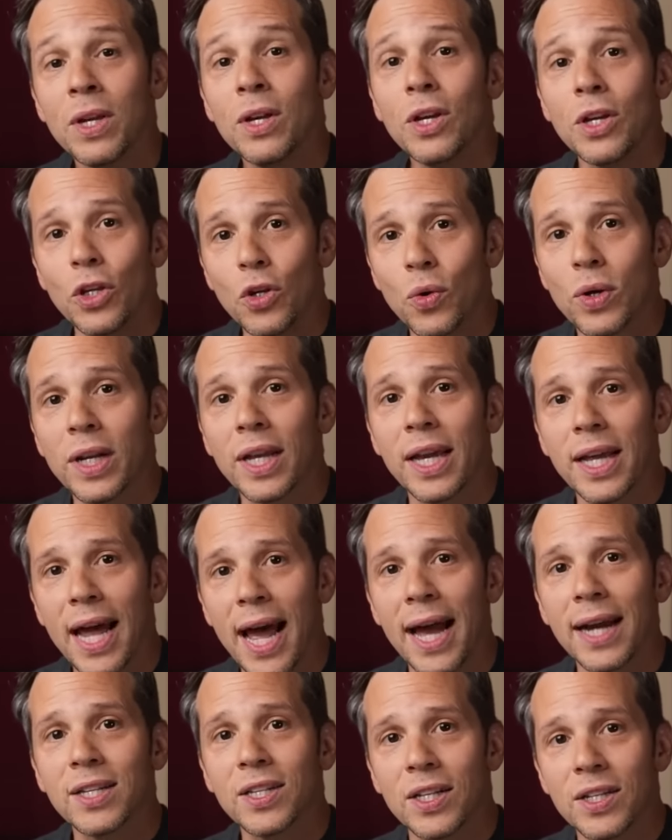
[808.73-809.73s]
You can get
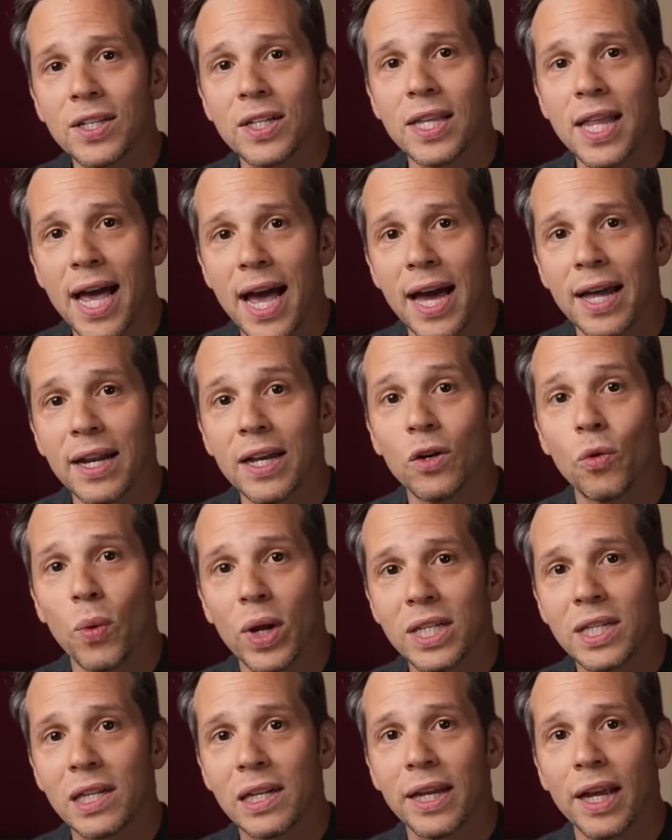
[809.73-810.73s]
access to that at
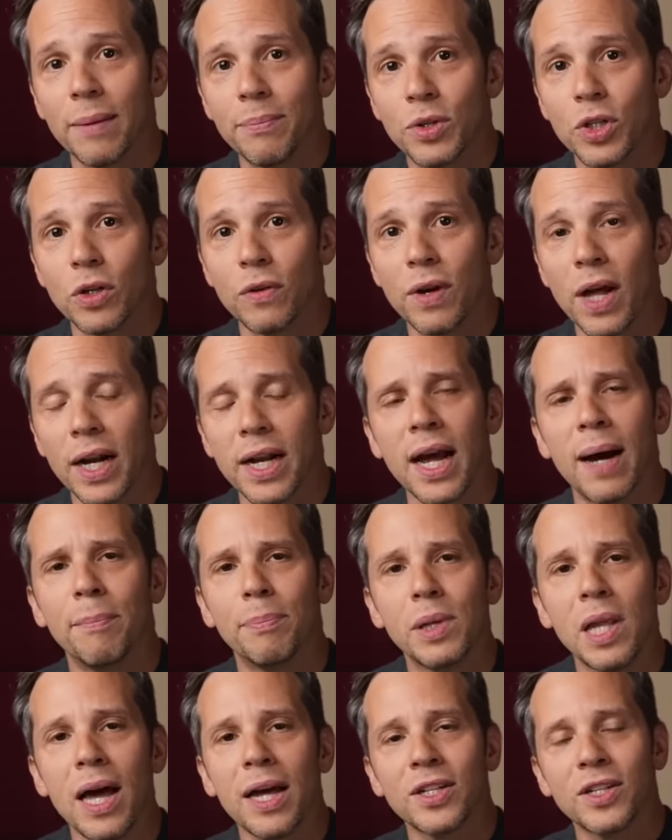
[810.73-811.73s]
WrestlingObserver.com.
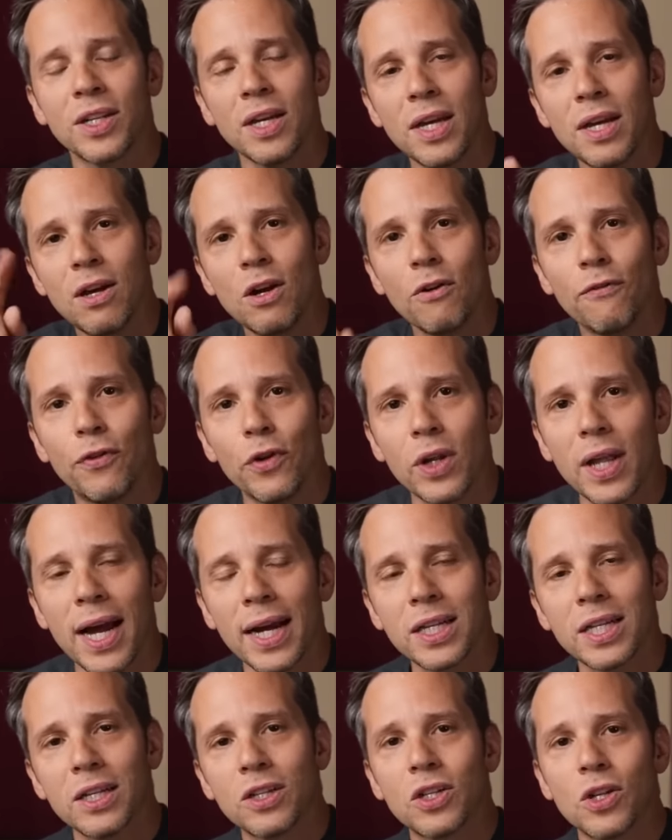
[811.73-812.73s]
Plus, full
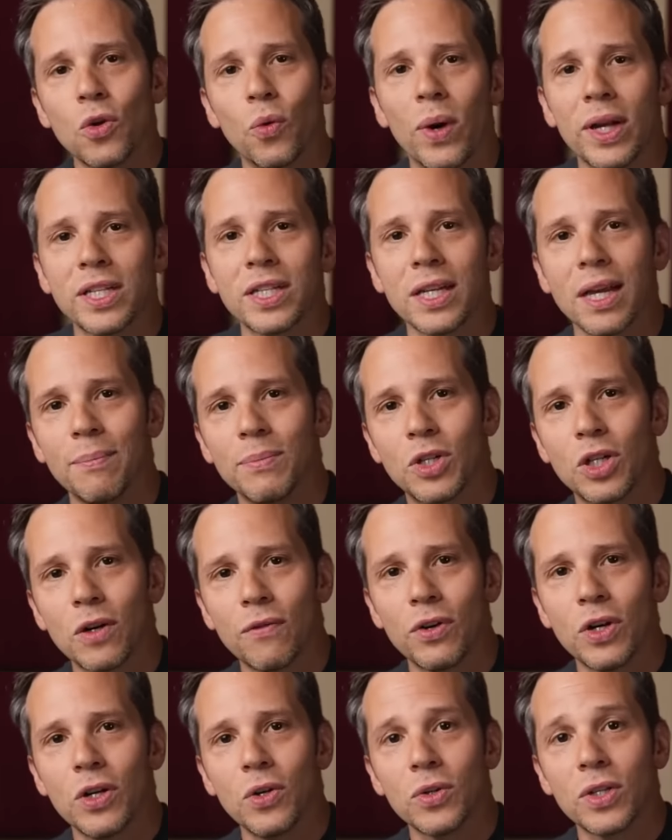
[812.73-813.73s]
access to the Wrestling
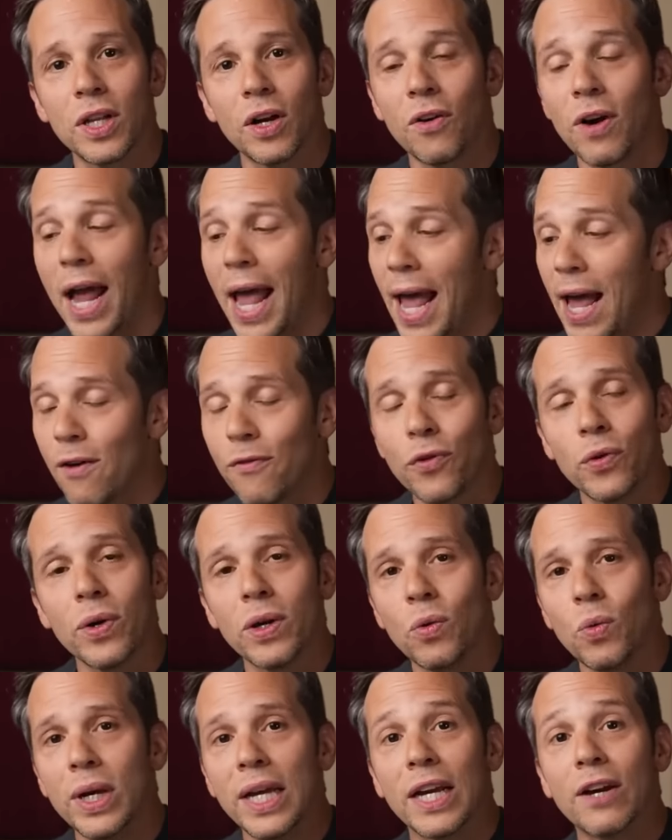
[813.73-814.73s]
Observer Newsletter every
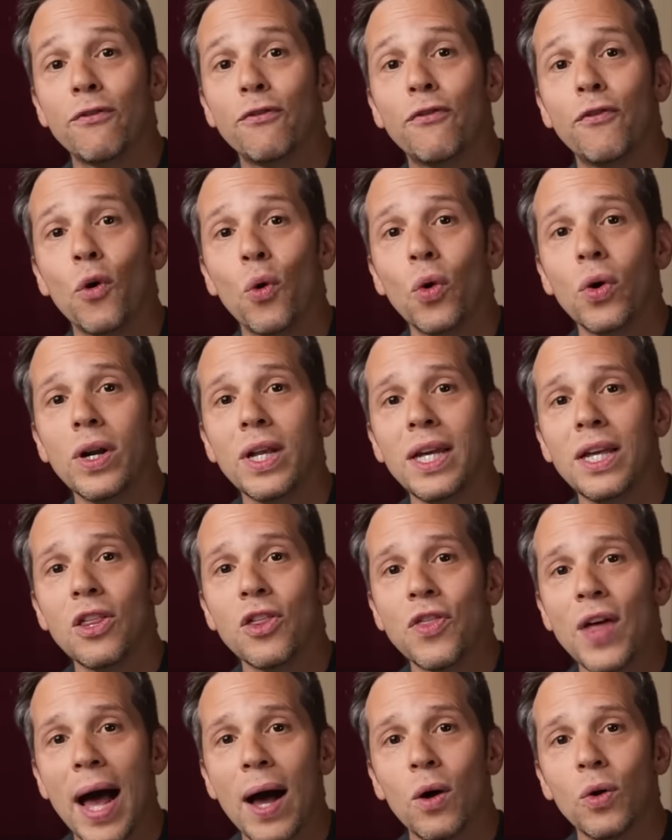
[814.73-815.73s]
week.
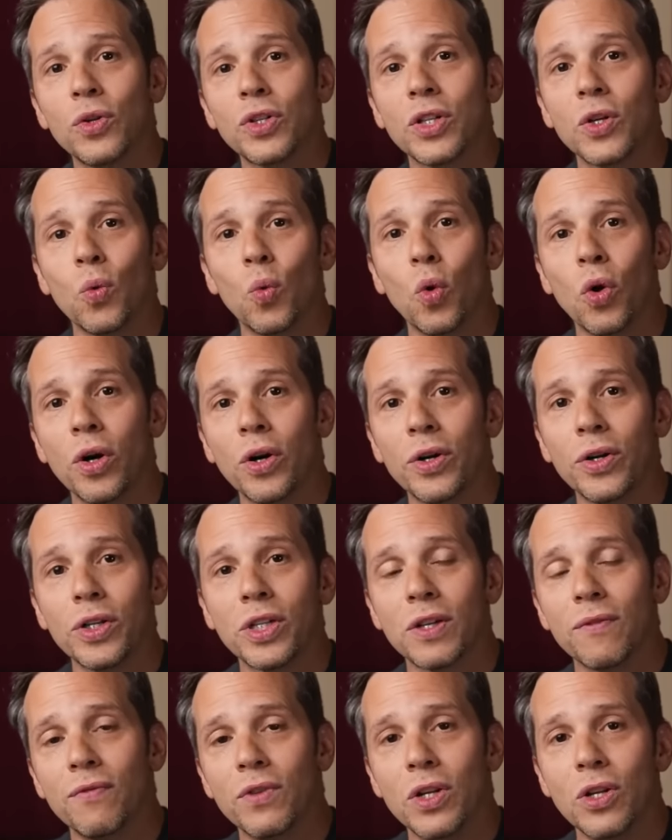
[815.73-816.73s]
40,000 words
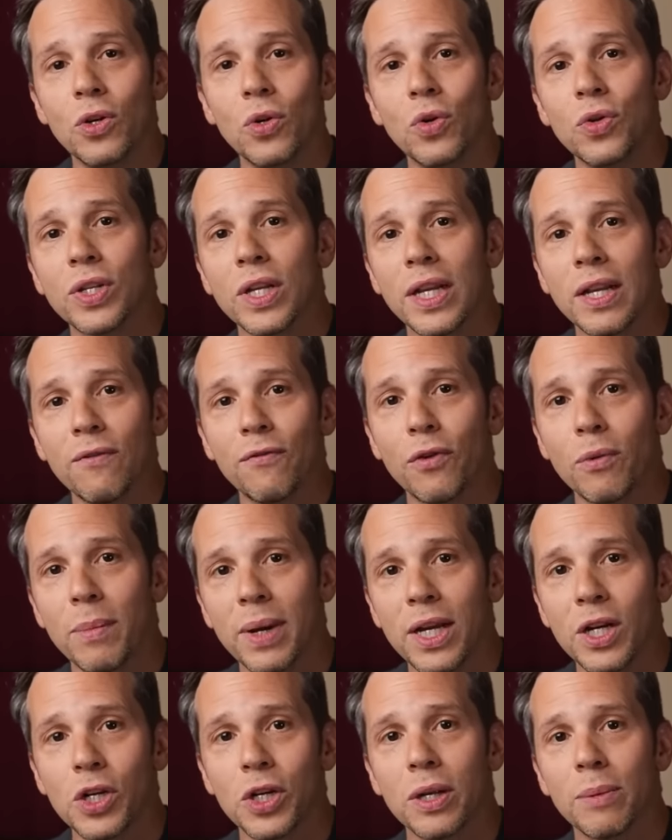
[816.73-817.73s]
of news and
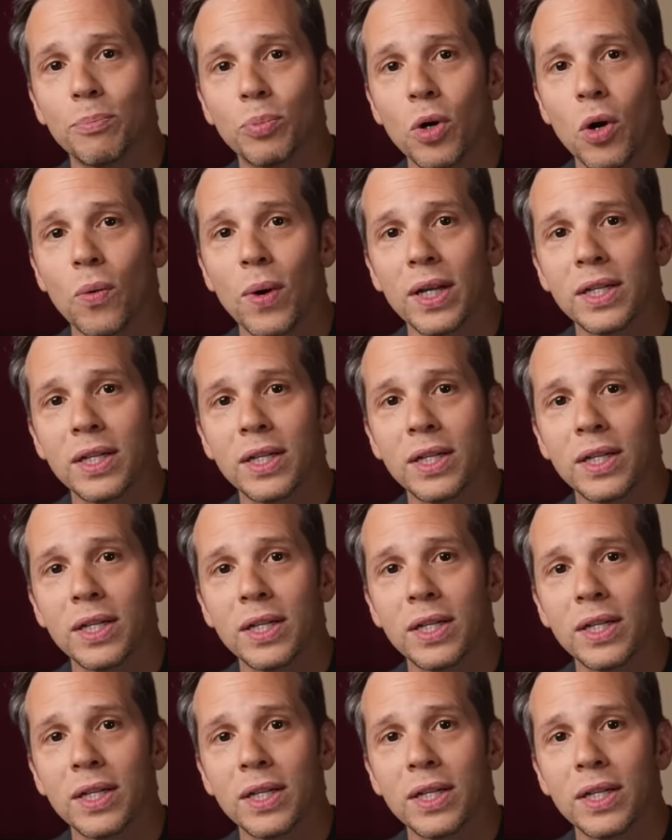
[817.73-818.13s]
information in pro